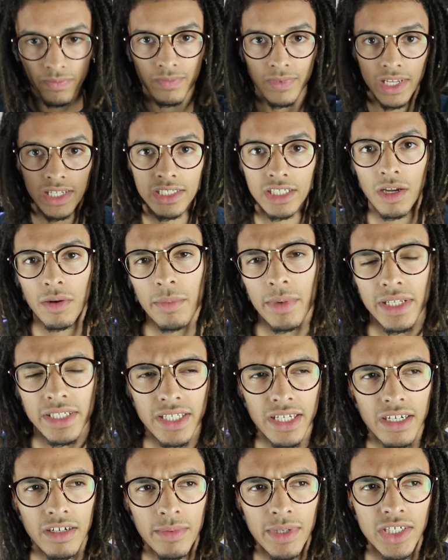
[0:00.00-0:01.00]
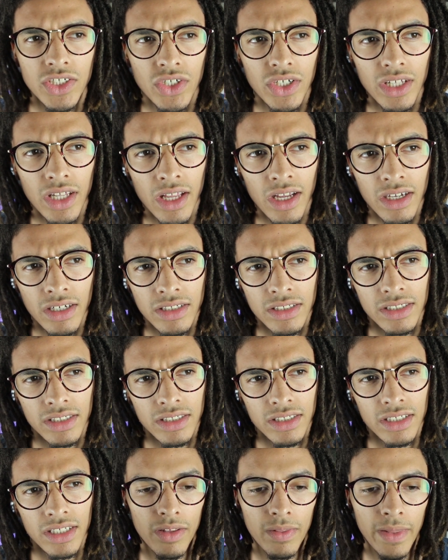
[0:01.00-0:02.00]
I started maintaining my
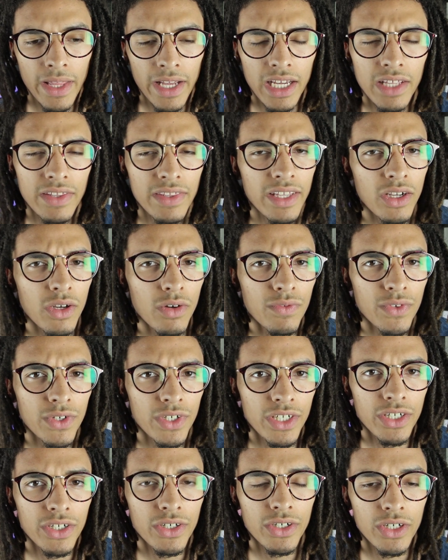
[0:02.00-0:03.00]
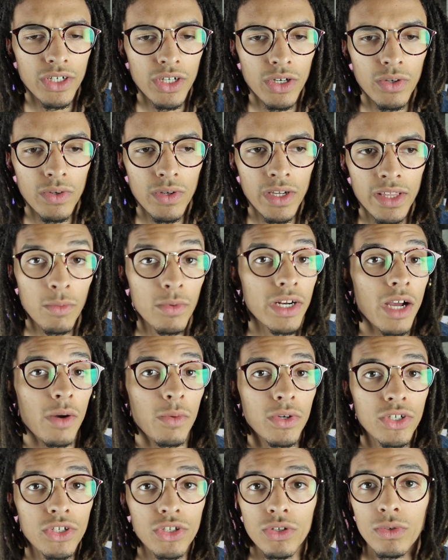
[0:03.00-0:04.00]
dreadlocks like I think over a year ago, and what I
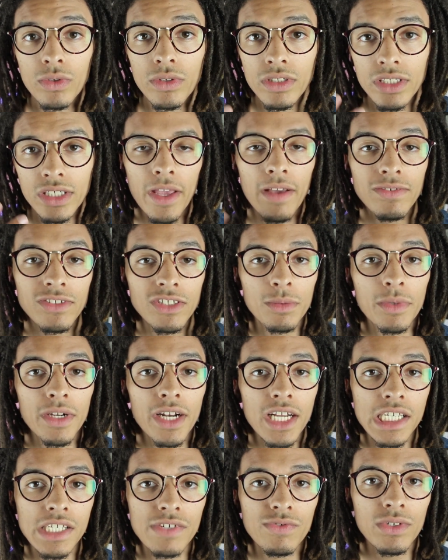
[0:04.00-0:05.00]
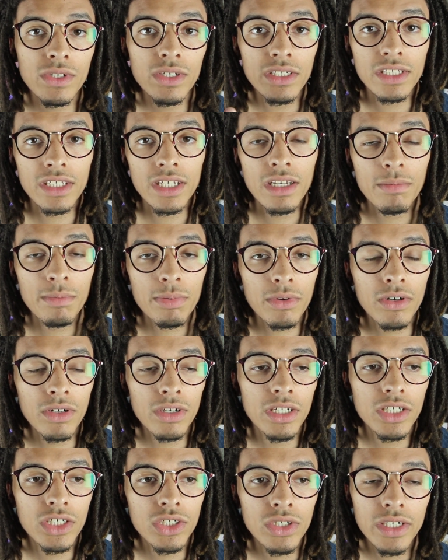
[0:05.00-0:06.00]
would do is if someone asked for a tip or
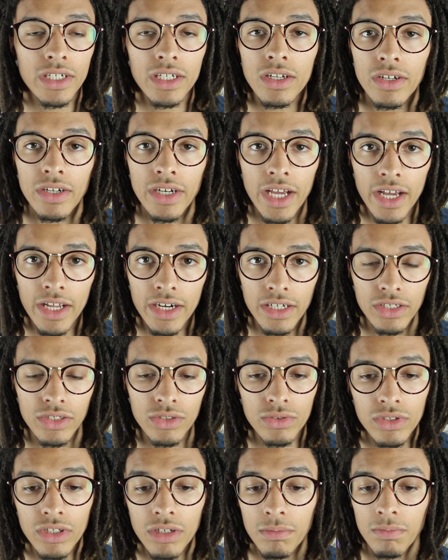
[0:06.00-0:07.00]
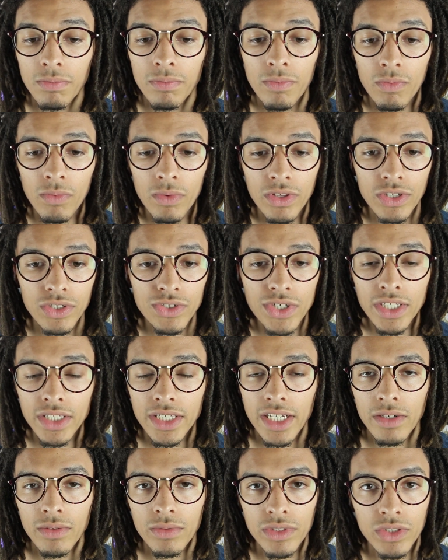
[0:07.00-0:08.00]
a trick on how to do something with your dreads,
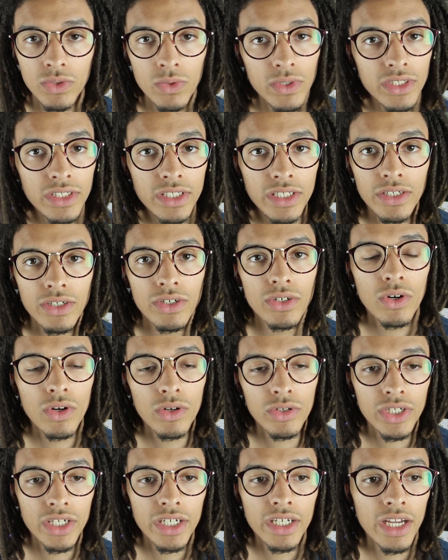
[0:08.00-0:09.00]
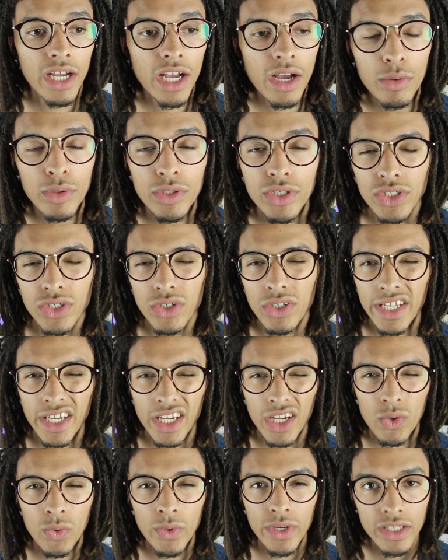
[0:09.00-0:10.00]
like with twisting or crocheting, I would just show like
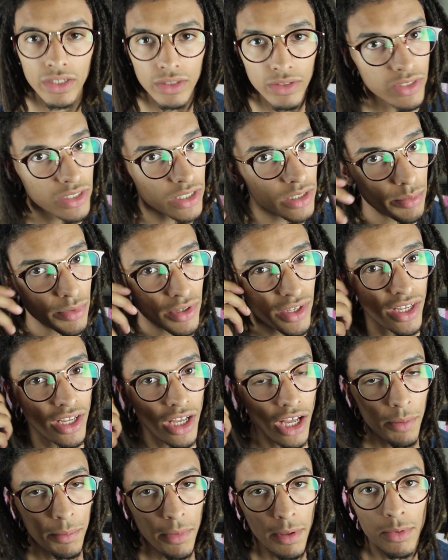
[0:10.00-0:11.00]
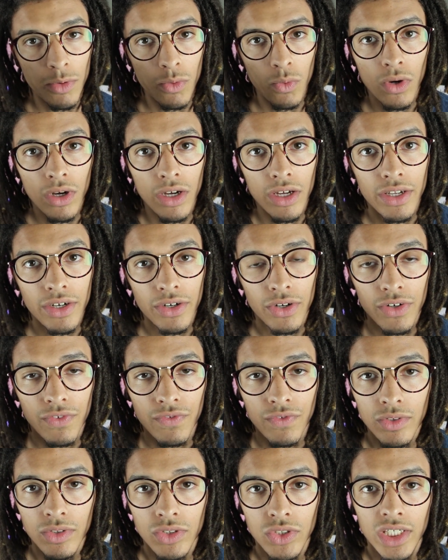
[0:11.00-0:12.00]
a quick little tip on maybe one or a
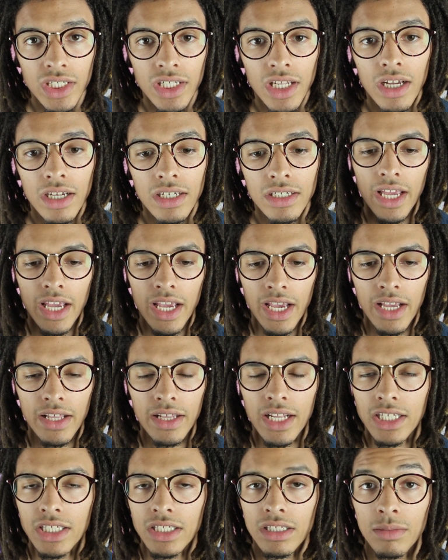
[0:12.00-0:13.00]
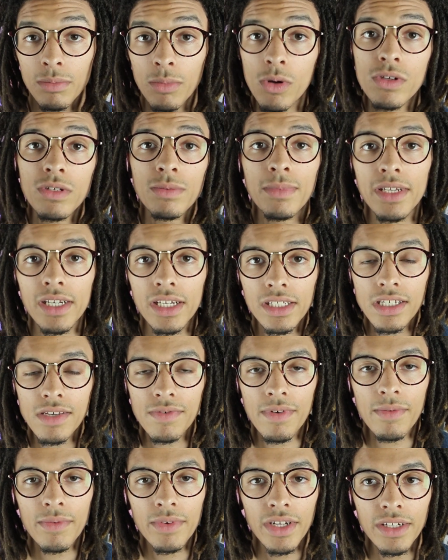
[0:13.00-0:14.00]
few dreadlocks, and that's the most maintenance I've
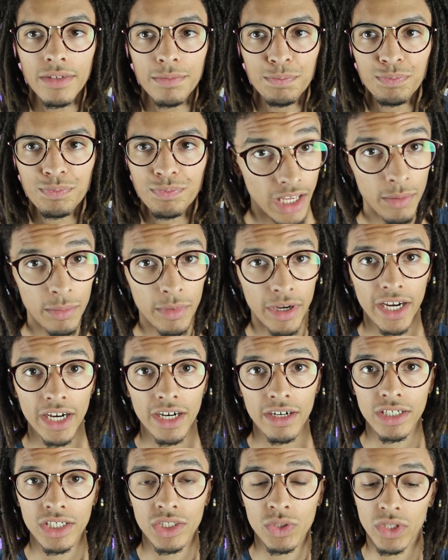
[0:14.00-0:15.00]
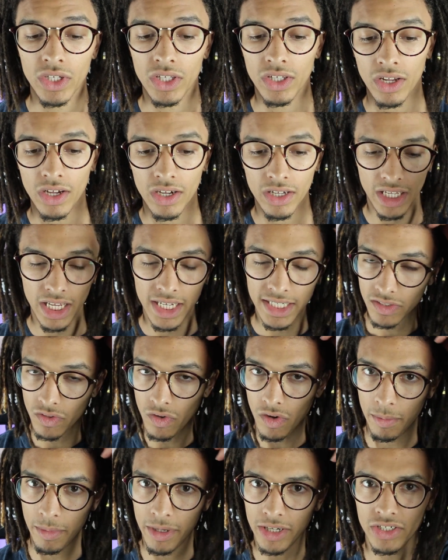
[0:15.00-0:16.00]
ever done. And my hair is really long. Last time
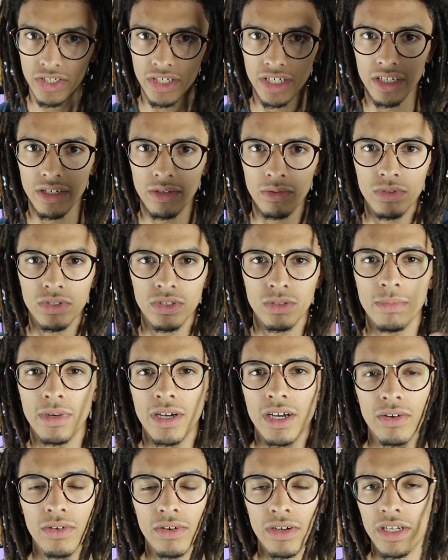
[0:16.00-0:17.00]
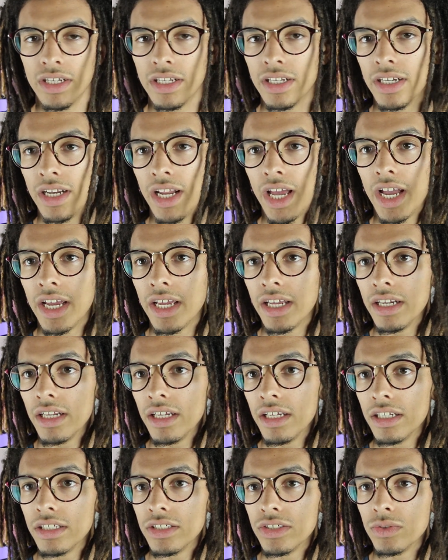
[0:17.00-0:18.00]
I measured it, it was about 9
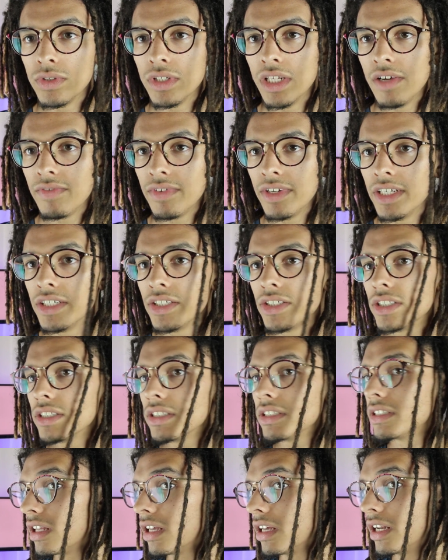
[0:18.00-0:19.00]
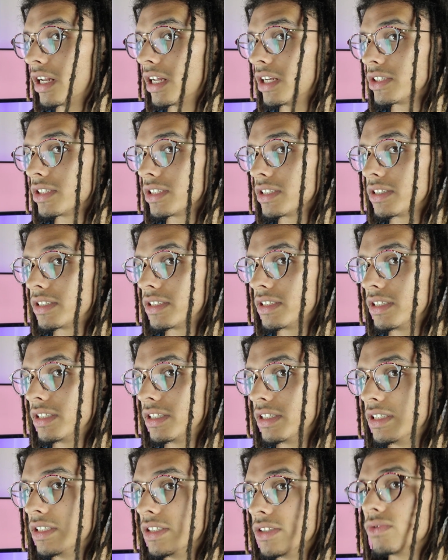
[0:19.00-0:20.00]
to 11 inches, and as you can see,
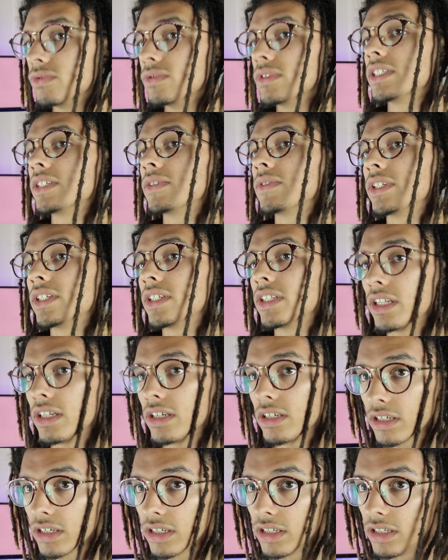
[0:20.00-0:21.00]
it is really long.